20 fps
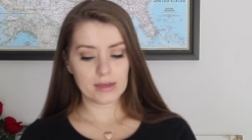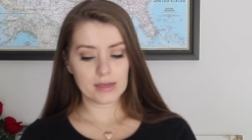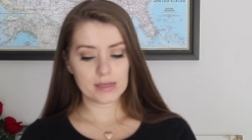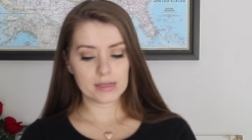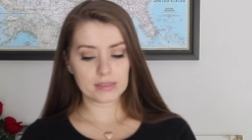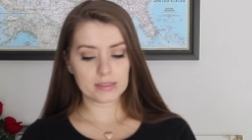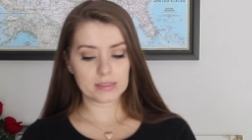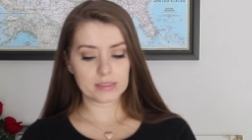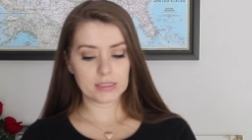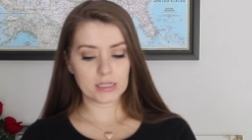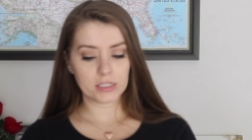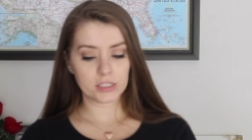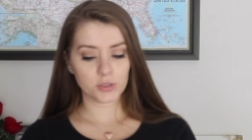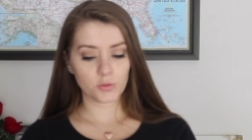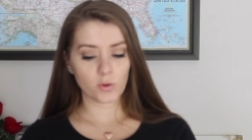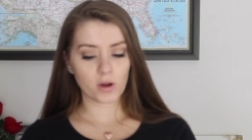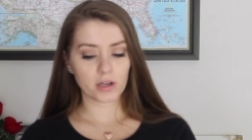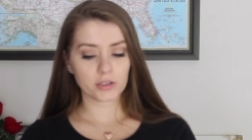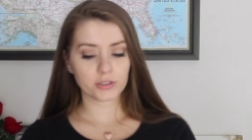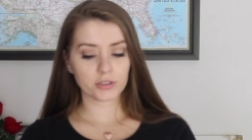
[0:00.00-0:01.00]
is
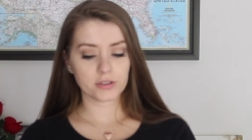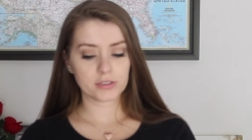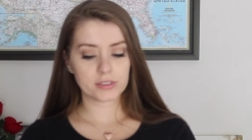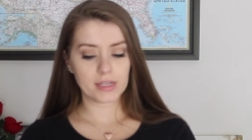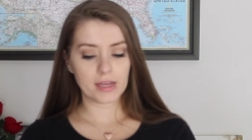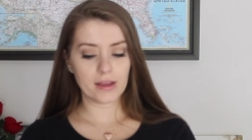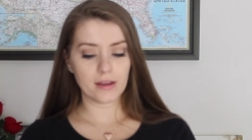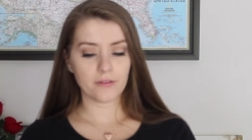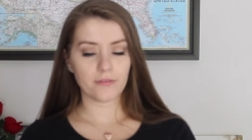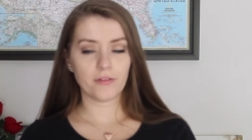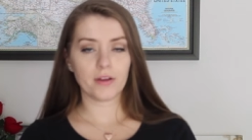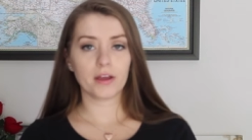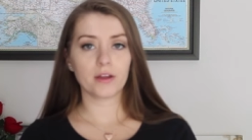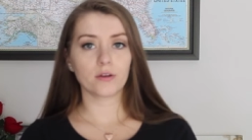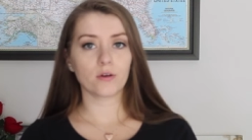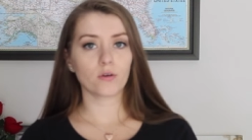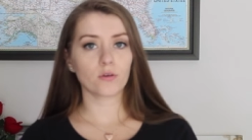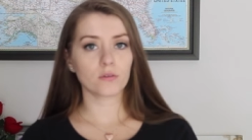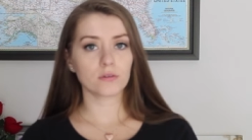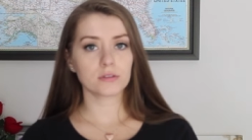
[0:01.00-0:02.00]
dishwasher safe,
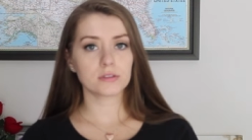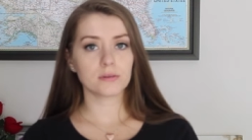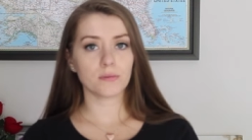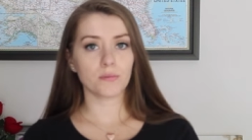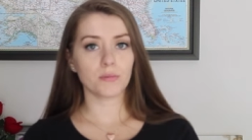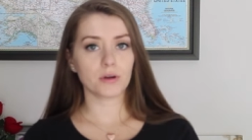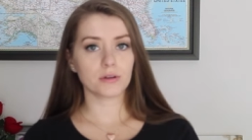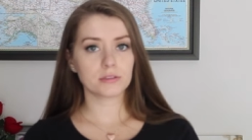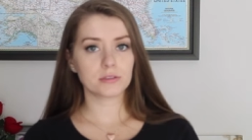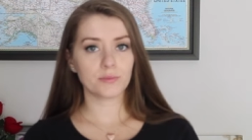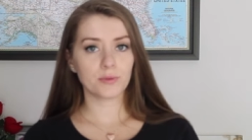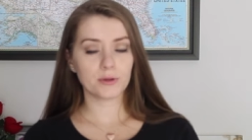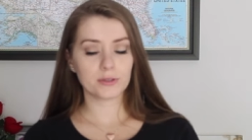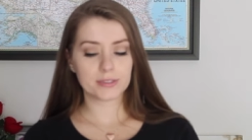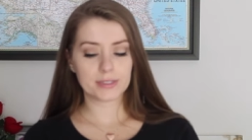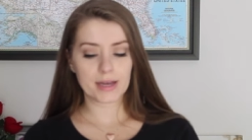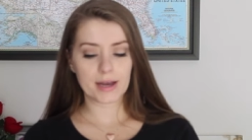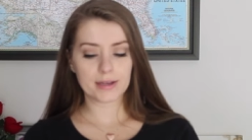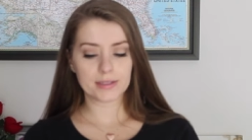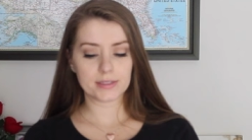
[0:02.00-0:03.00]
and holds multiple
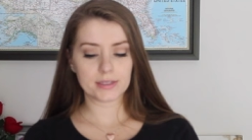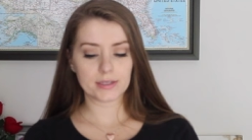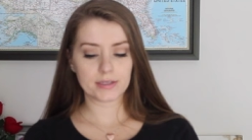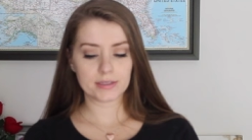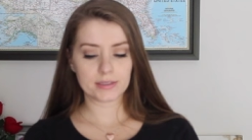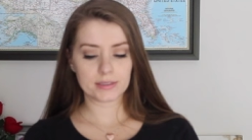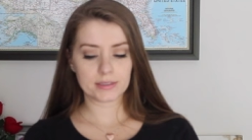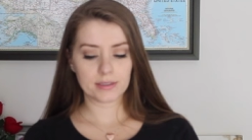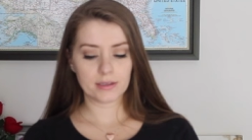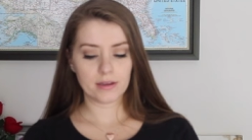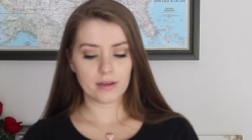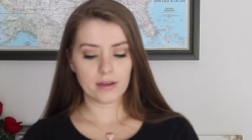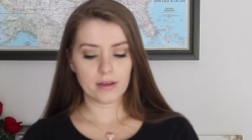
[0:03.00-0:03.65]
sizes.